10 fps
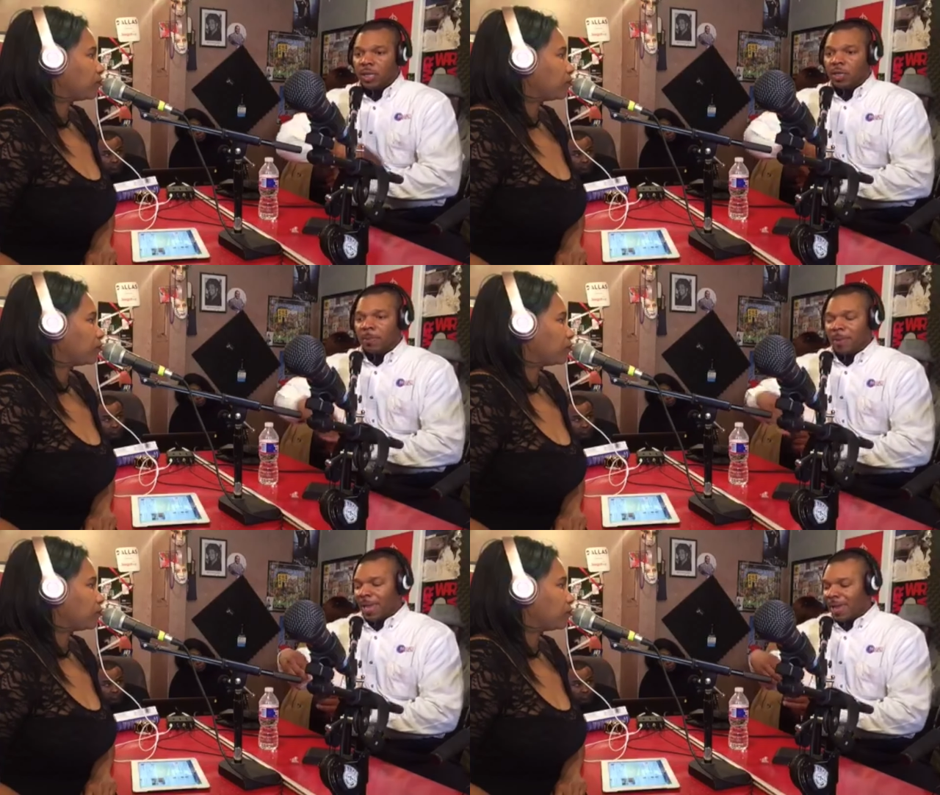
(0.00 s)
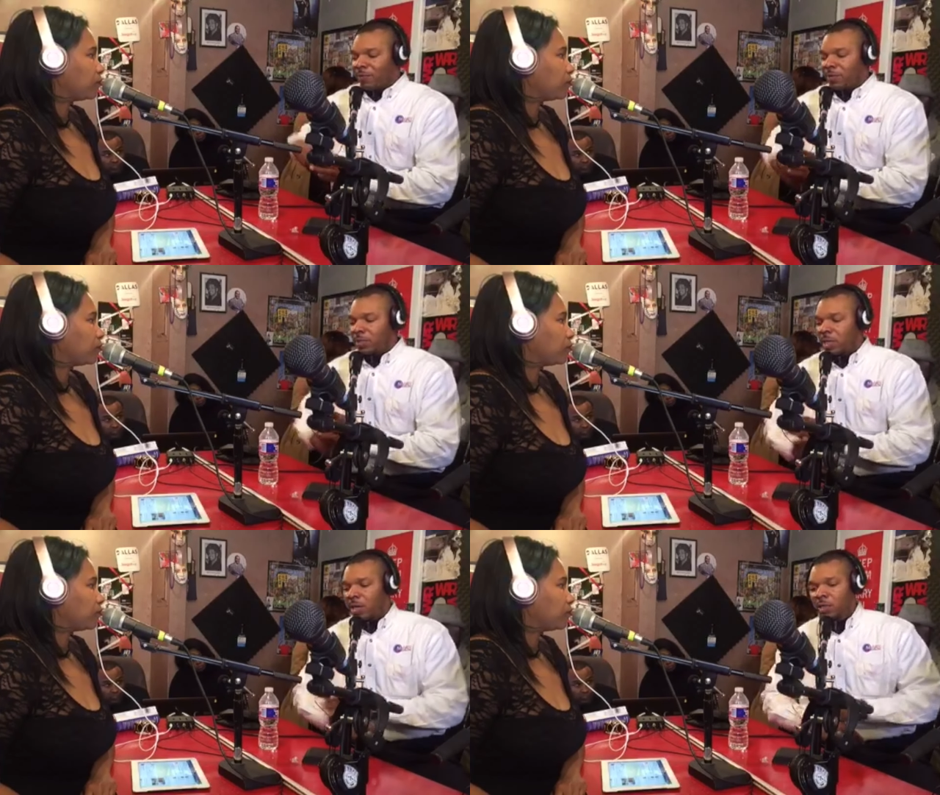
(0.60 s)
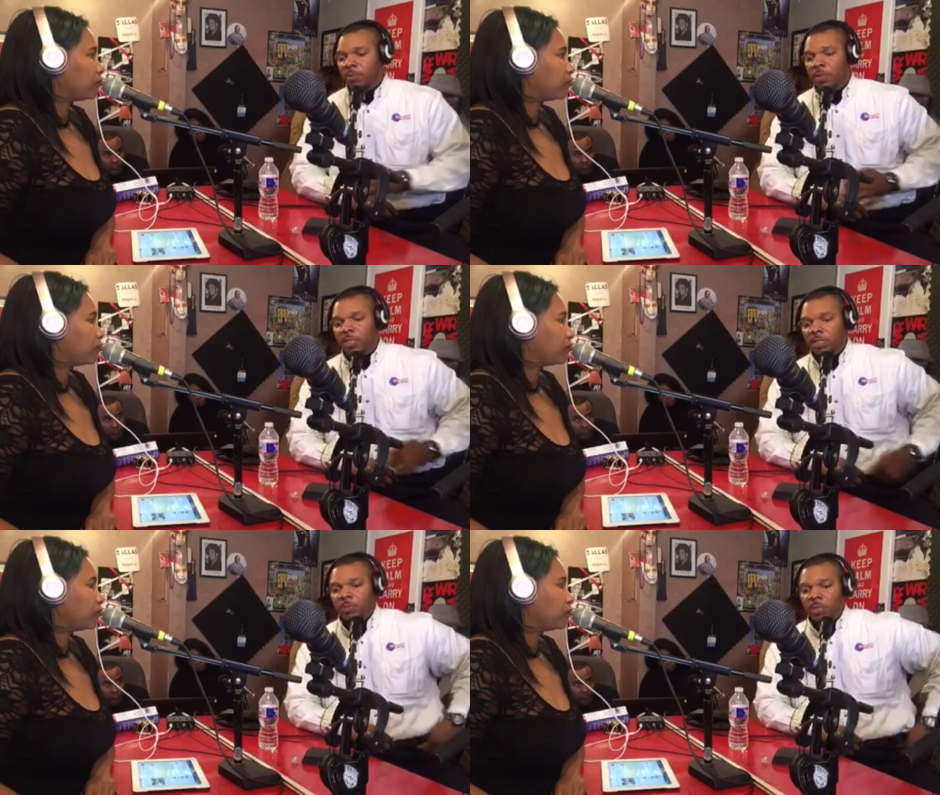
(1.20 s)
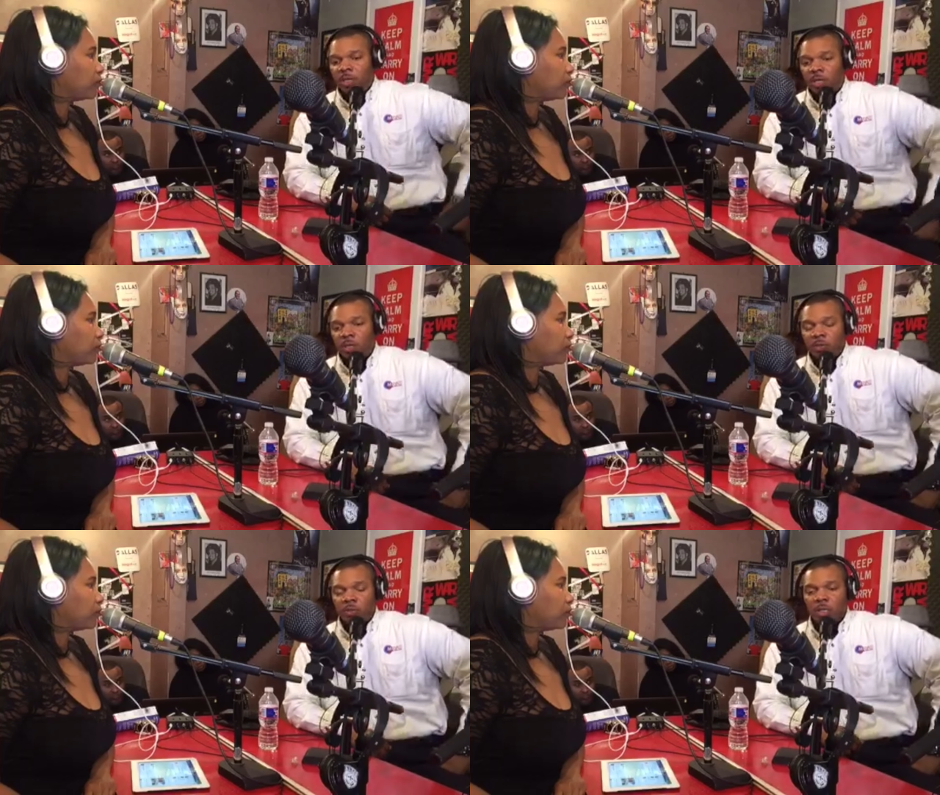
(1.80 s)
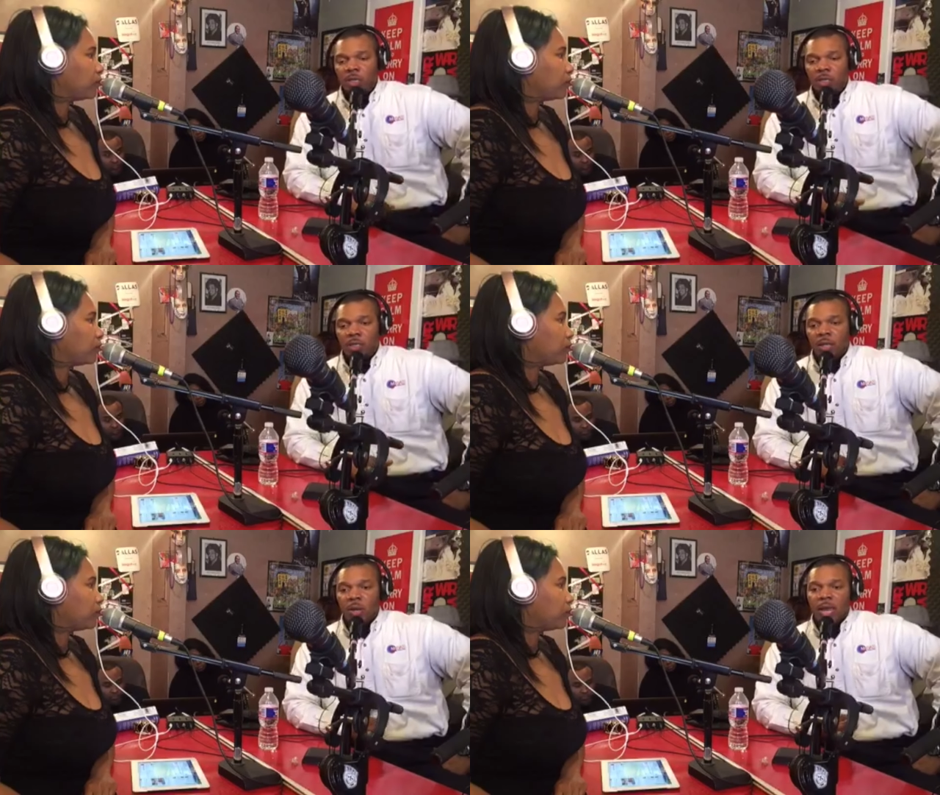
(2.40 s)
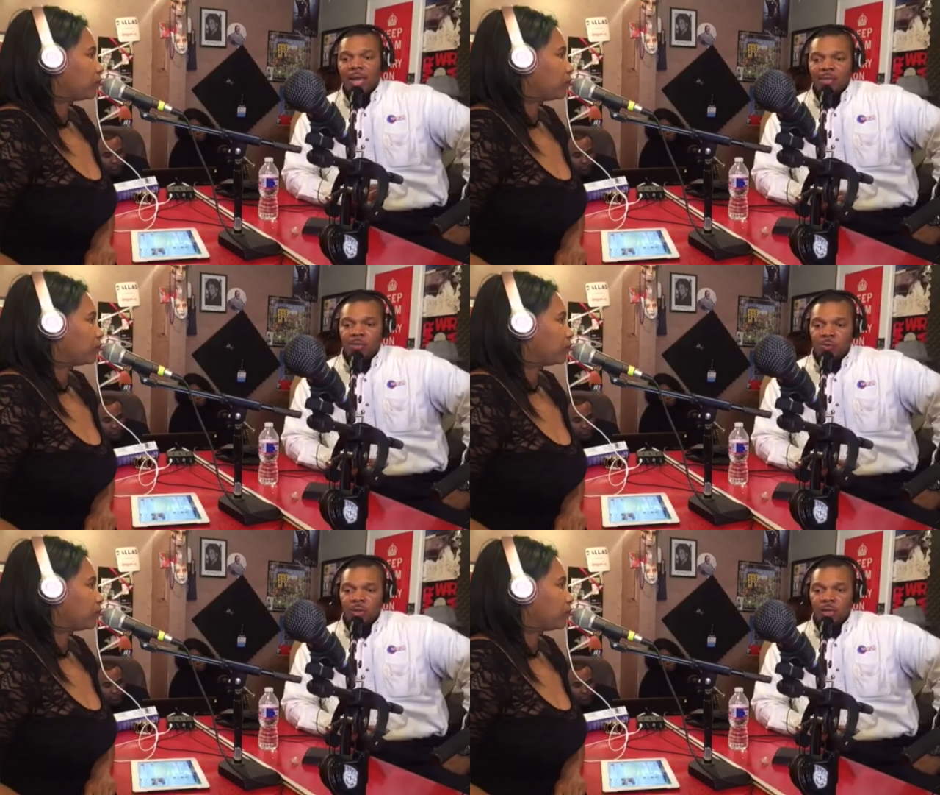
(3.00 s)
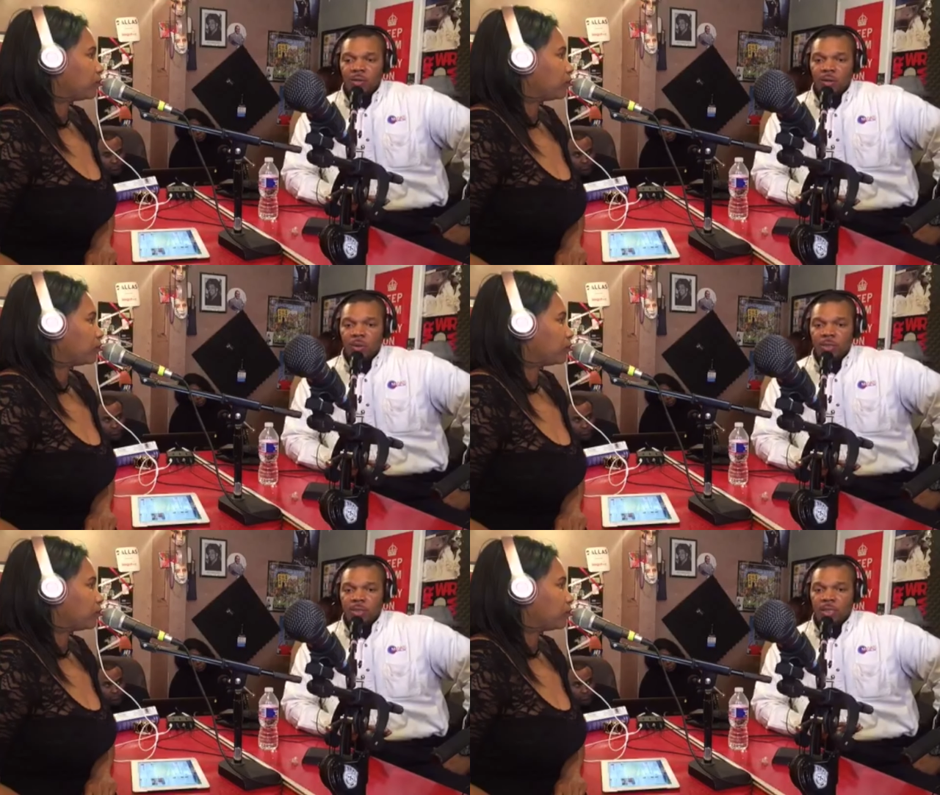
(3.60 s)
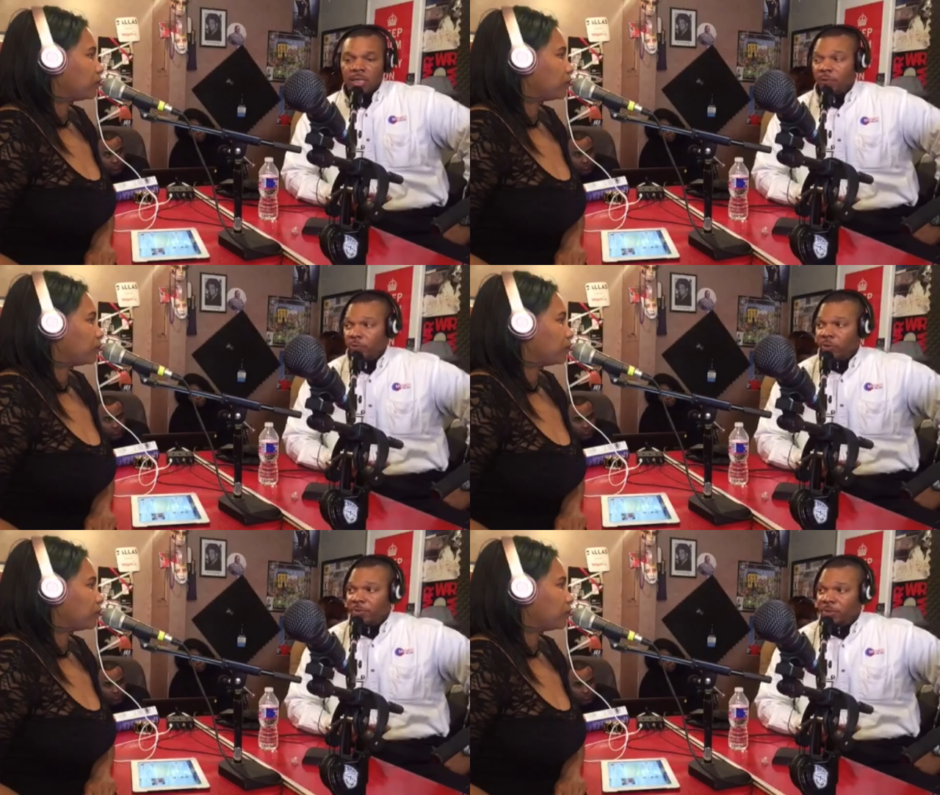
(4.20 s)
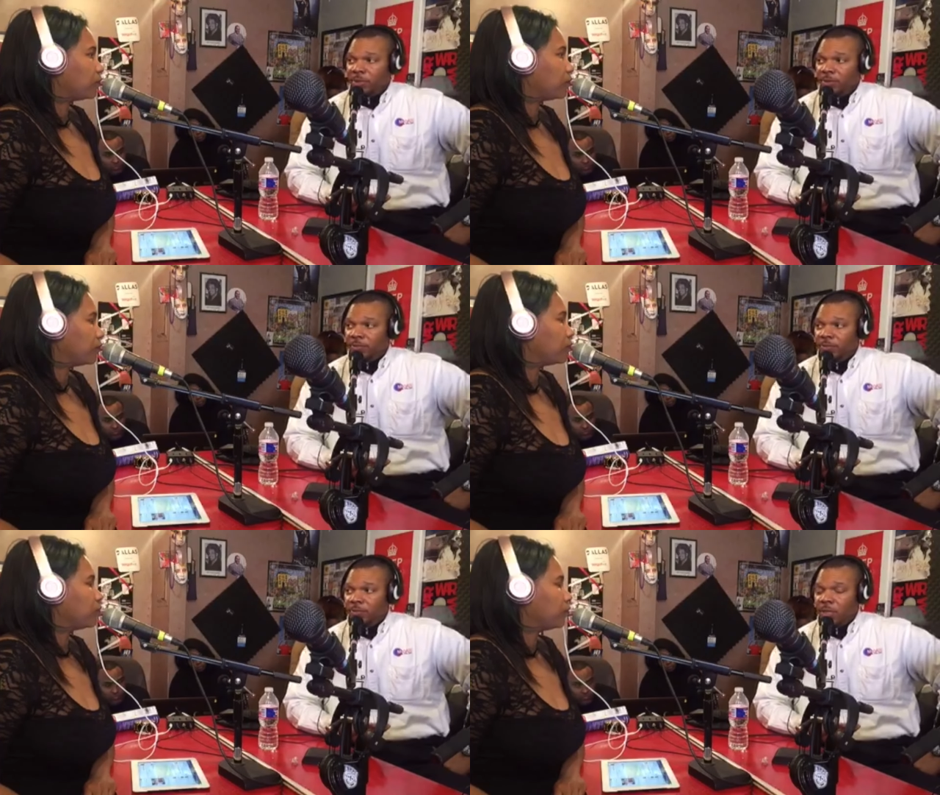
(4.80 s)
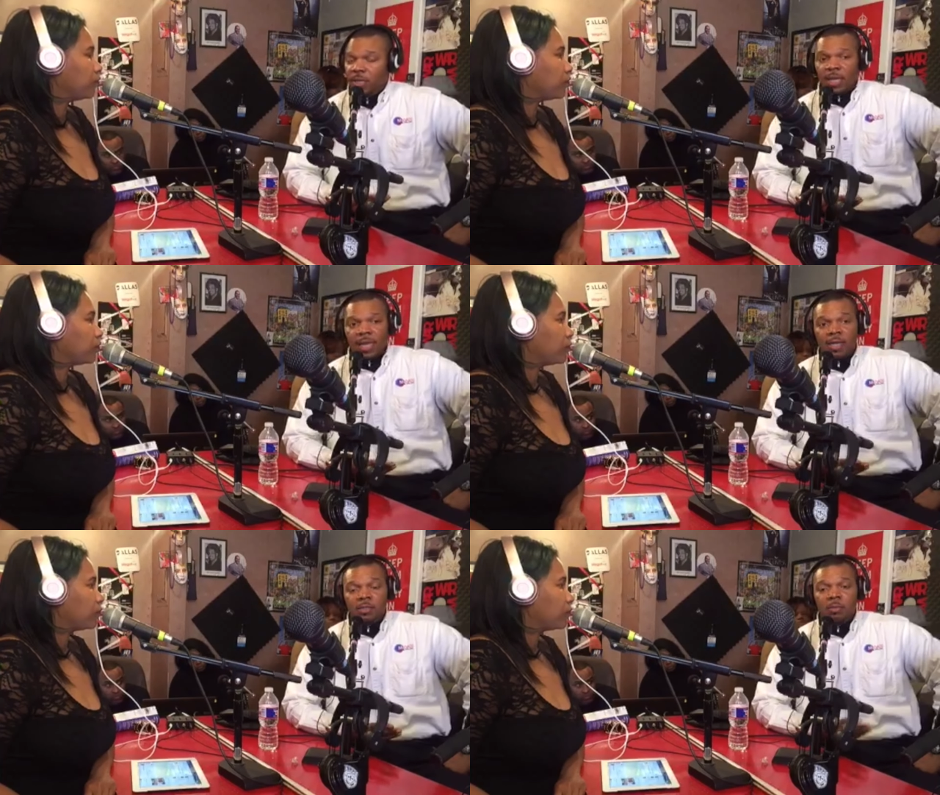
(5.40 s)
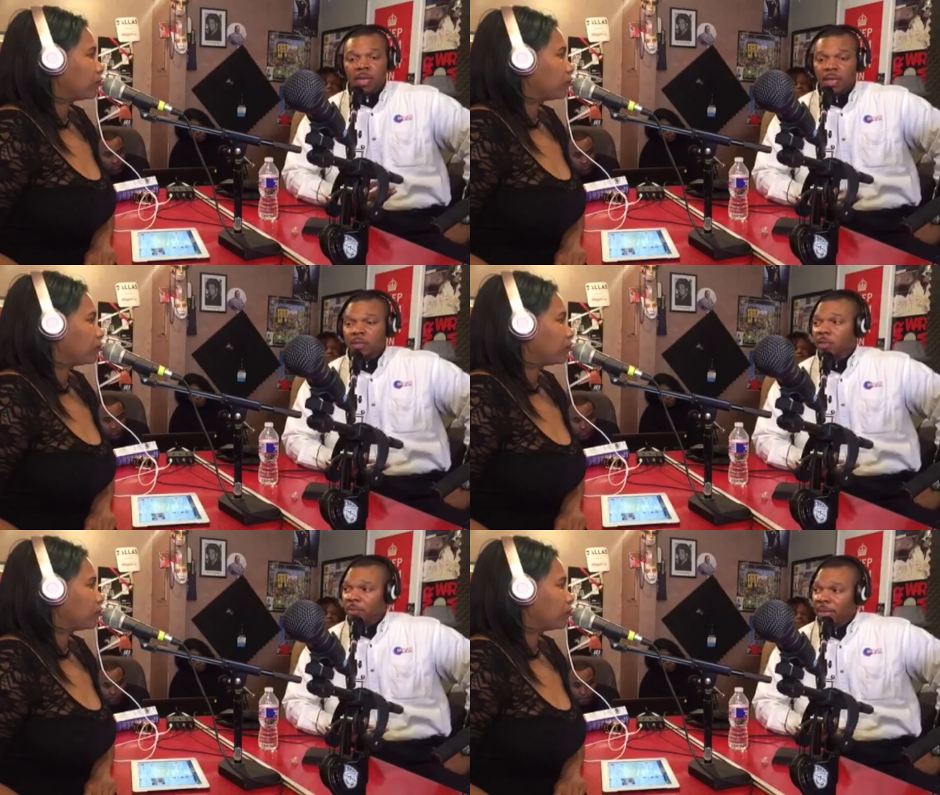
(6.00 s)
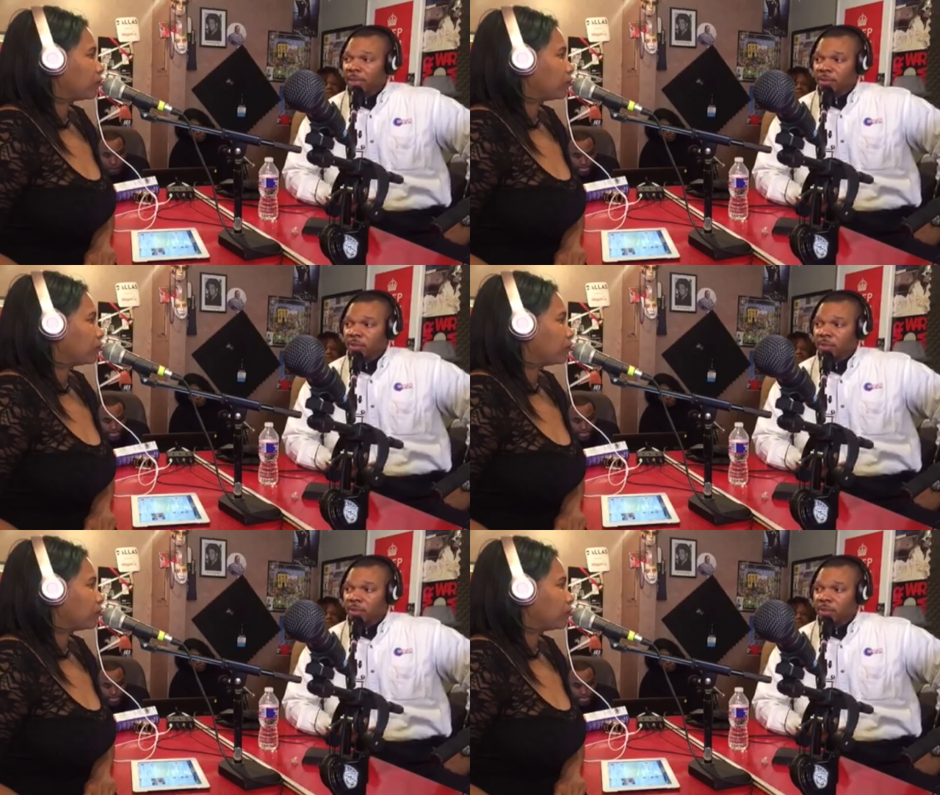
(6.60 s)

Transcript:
Speaker 1: ended up having to call the police because they asked Dwaine Caraway to leave the premises. Mm-hmm. They asked him not to come back